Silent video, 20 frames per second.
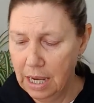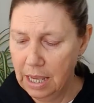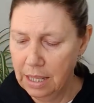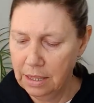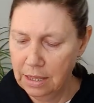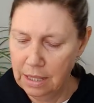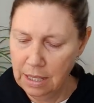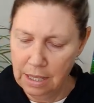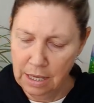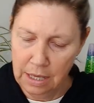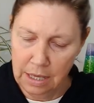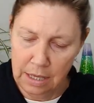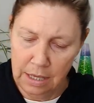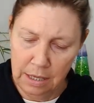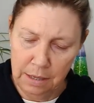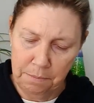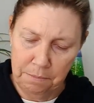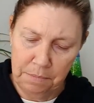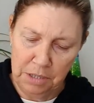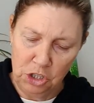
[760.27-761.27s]
and
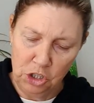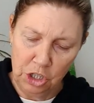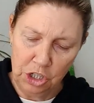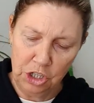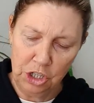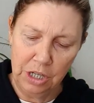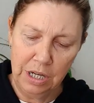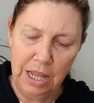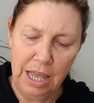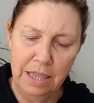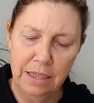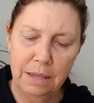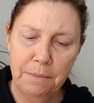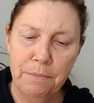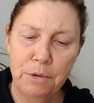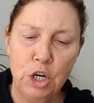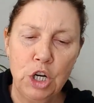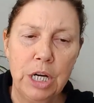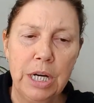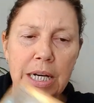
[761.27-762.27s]
the magician and the
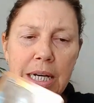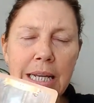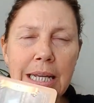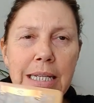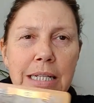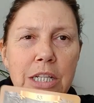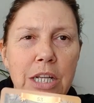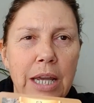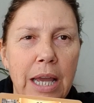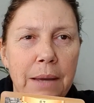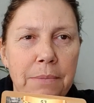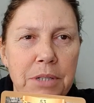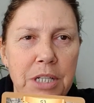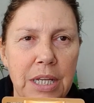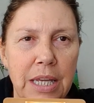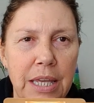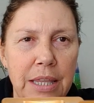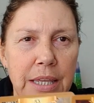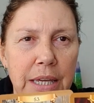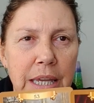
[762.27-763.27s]
mirror need to come
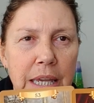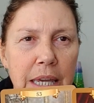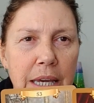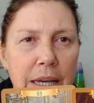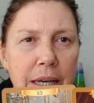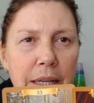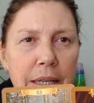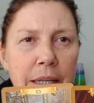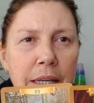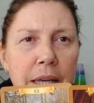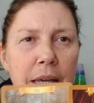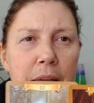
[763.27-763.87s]
together here